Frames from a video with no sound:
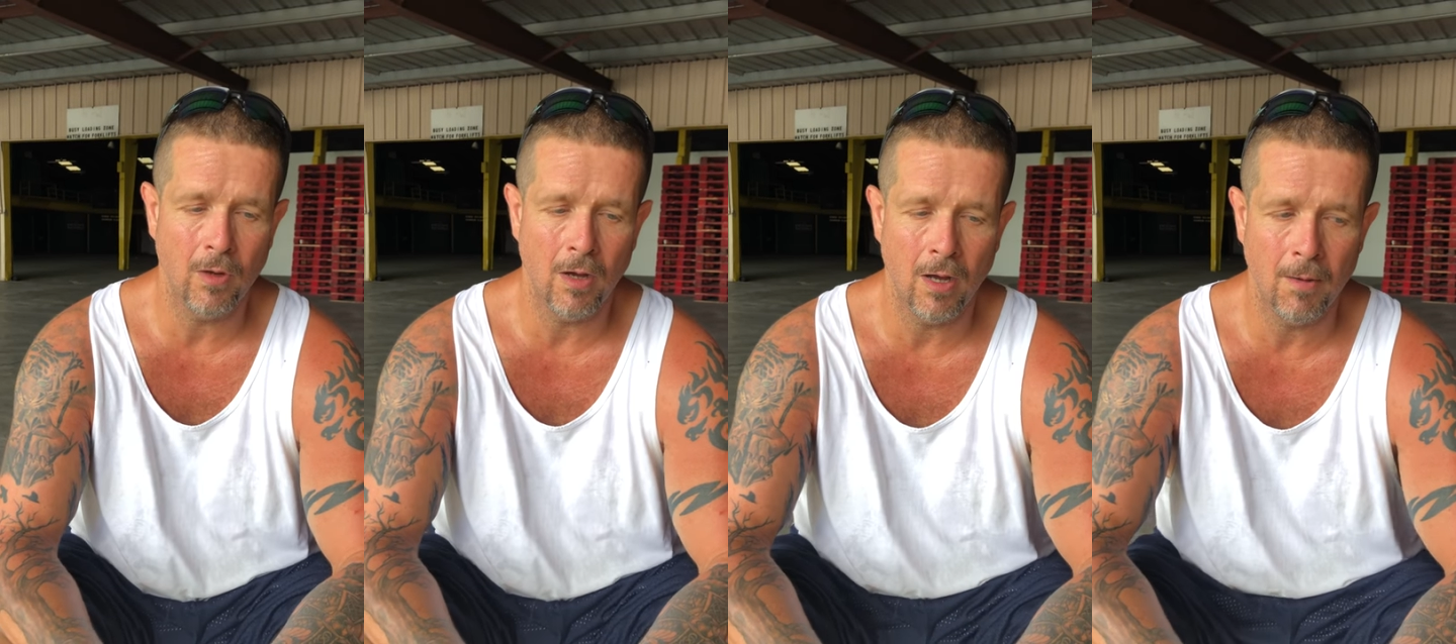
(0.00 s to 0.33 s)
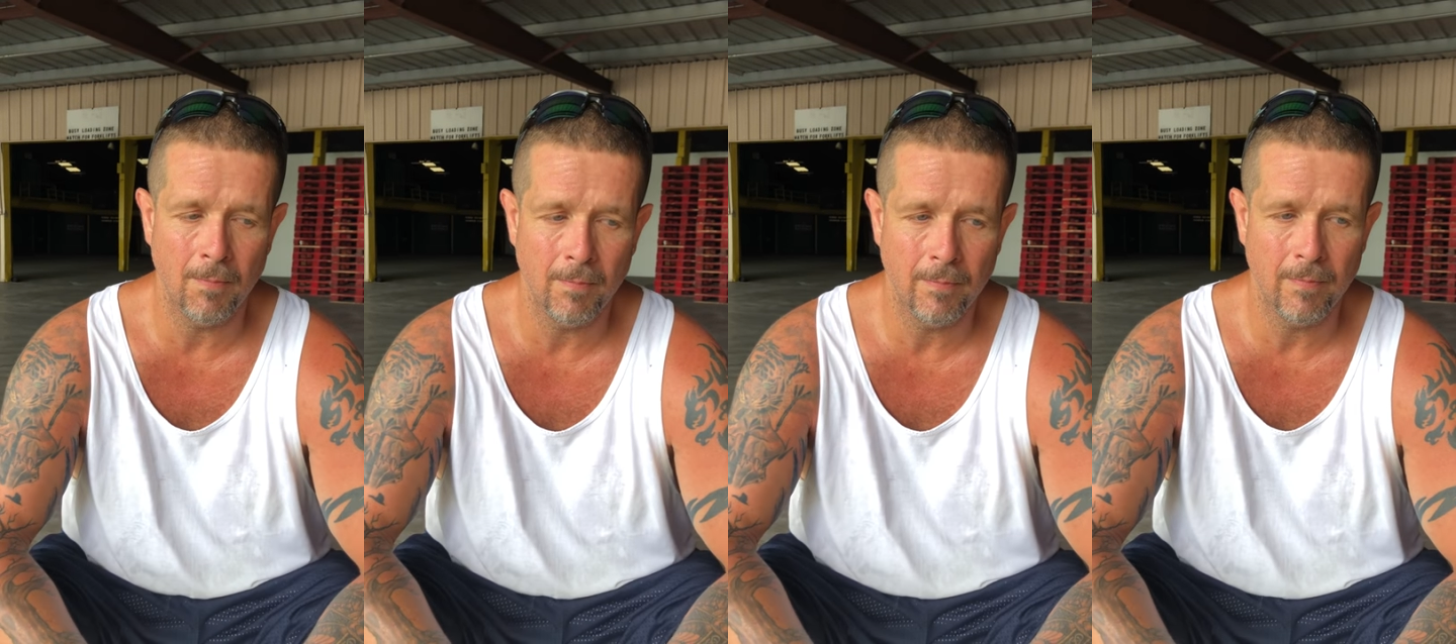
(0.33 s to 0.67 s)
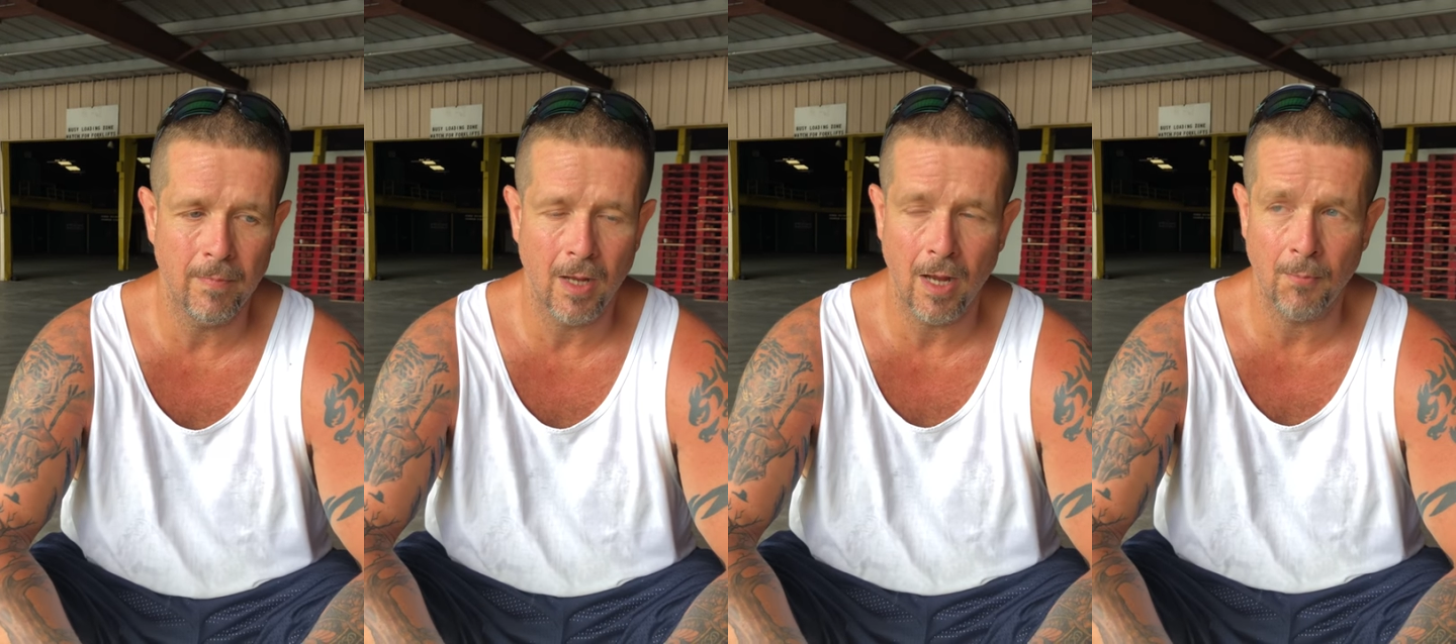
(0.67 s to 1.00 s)
Um,
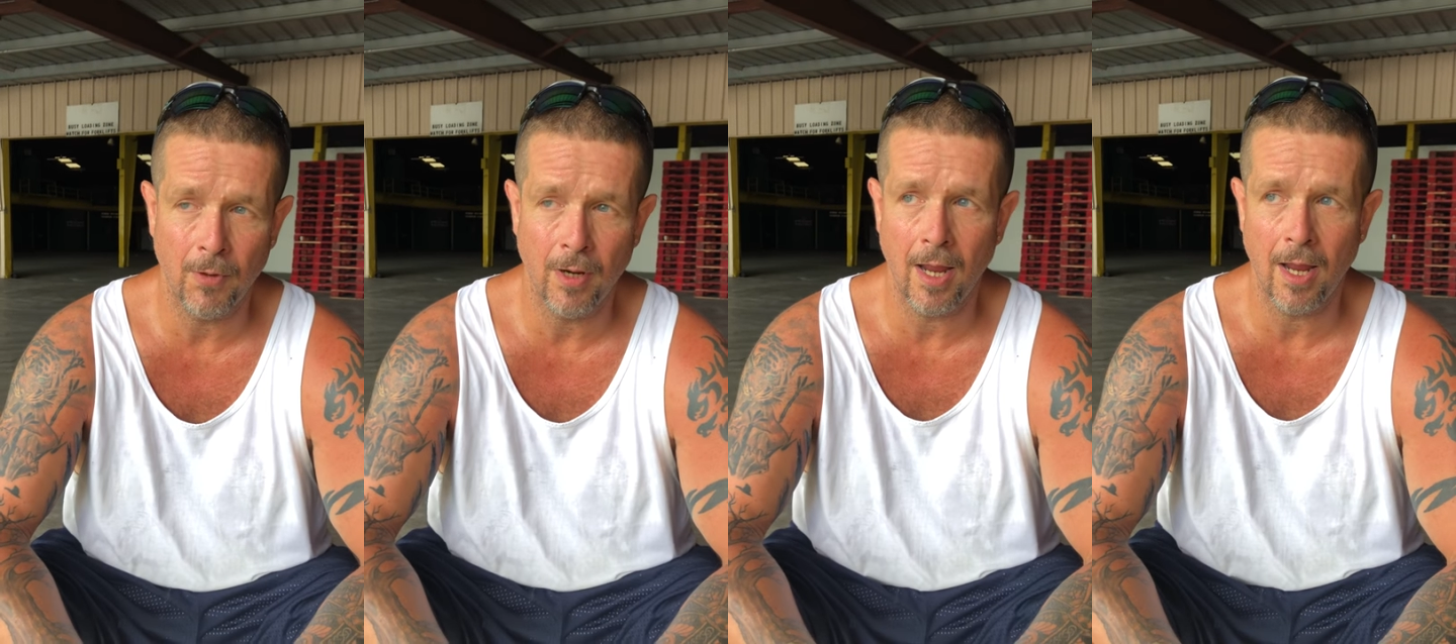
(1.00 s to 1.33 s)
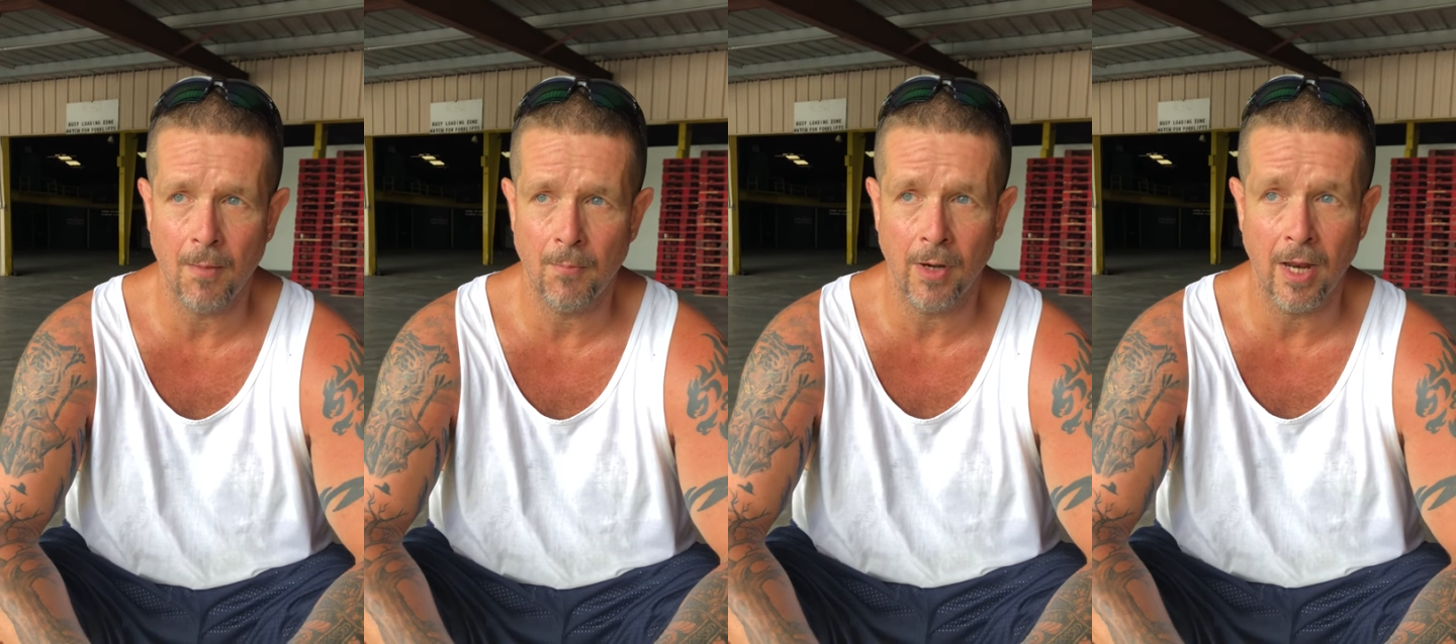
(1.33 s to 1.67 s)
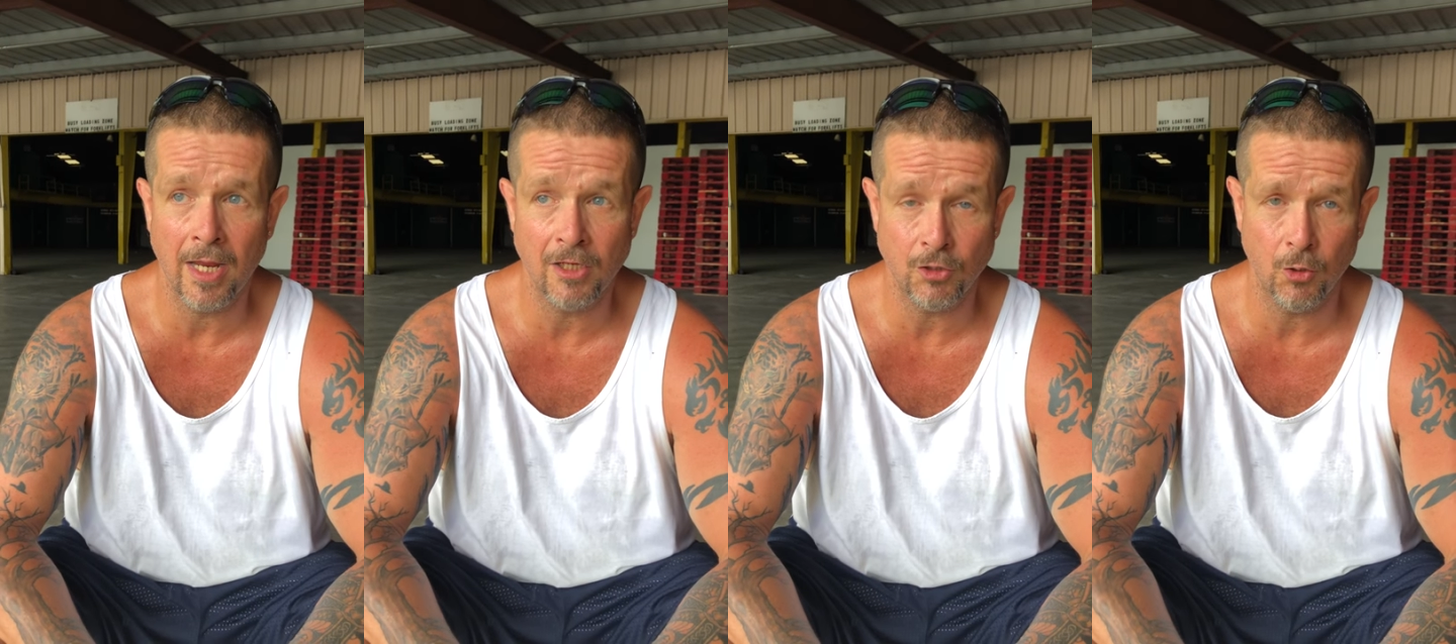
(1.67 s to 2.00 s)
but I but
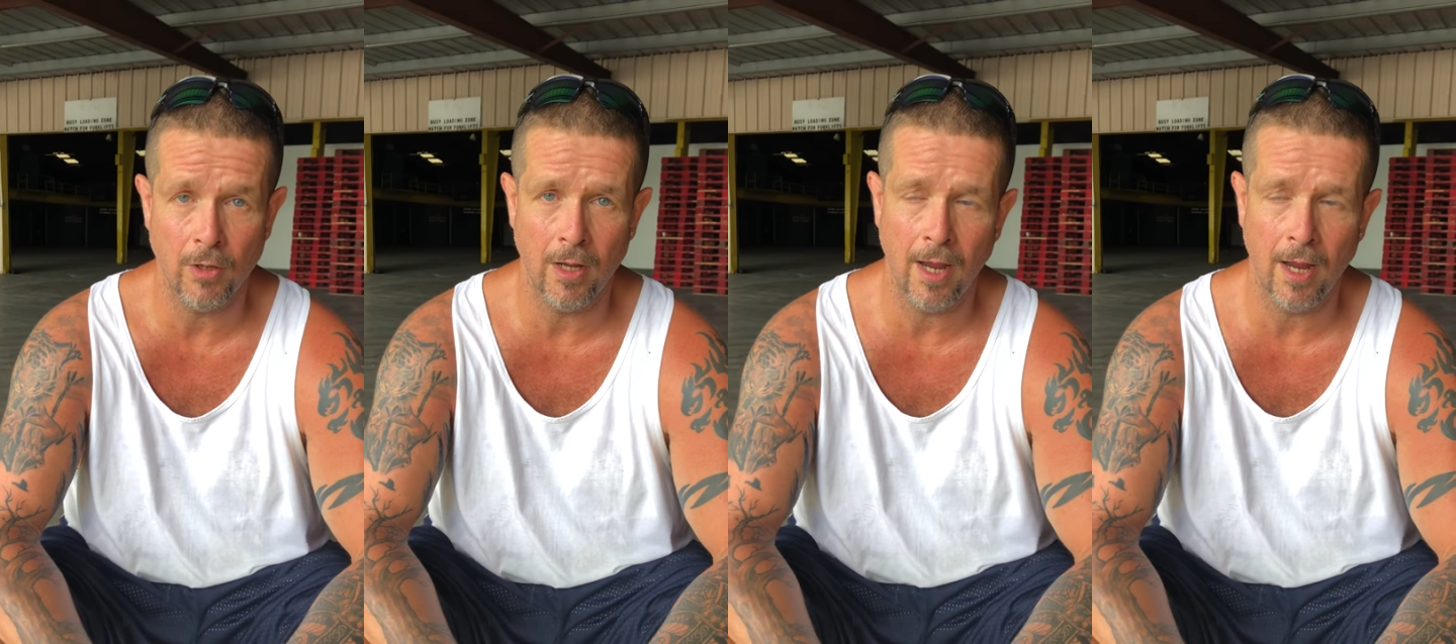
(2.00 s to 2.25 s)
I enjoy it.